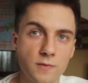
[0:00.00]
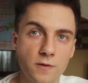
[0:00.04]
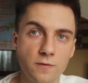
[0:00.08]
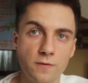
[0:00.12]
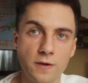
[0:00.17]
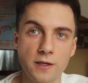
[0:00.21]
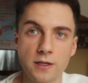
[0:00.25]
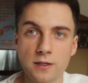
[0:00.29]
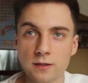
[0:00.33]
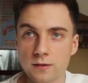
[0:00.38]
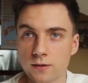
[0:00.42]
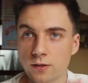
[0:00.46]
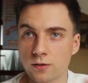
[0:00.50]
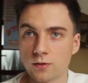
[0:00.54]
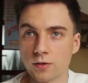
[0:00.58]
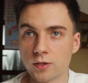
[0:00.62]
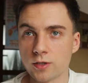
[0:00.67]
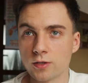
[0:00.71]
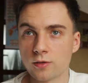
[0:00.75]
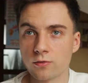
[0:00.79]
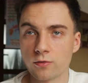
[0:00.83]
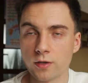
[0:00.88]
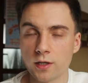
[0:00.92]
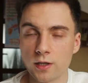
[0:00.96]
things on the
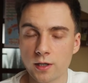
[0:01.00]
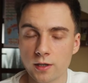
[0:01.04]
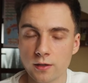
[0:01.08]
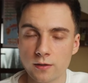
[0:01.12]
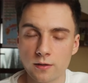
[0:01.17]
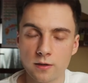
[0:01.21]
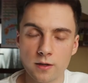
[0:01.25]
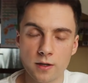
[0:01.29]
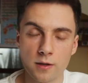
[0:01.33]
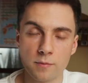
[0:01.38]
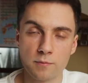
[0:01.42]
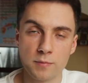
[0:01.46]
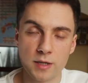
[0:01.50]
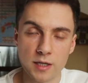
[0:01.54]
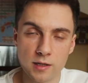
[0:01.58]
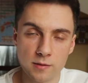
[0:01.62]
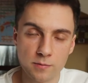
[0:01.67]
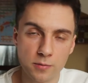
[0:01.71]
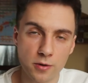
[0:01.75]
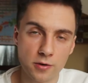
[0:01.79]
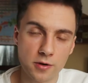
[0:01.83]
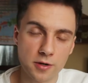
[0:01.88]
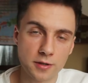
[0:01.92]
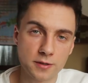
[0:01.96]
street,
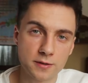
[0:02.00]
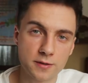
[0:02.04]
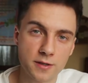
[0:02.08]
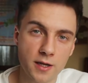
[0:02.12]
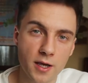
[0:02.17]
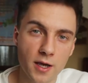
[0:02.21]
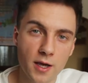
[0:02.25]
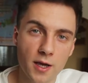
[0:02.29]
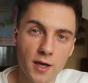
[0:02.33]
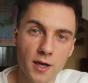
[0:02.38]
billboards,